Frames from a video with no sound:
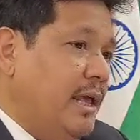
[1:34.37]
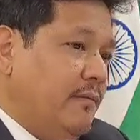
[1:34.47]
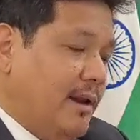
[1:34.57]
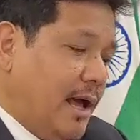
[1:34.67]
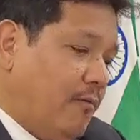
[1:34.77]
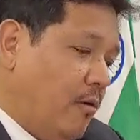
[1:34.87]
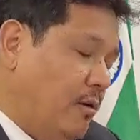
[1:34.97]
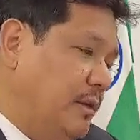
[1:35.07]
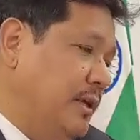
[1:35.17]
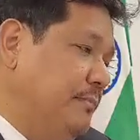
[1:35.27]
We'll have
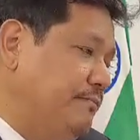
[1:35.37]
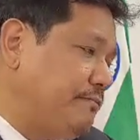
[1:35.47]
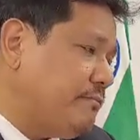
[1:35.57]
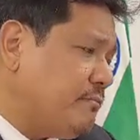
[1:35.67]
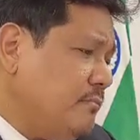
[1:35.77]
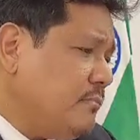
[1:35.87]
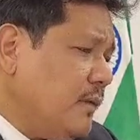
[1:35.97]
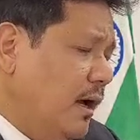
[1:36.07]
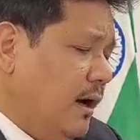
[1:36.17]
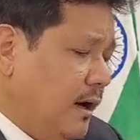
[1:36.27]
all the
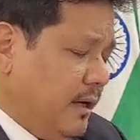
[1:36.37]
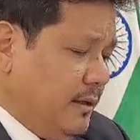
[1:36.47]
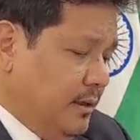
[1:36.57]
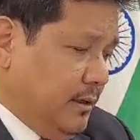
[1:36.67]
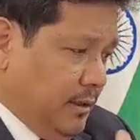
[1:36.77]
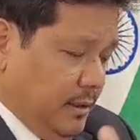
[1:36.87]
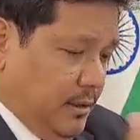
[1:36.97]
other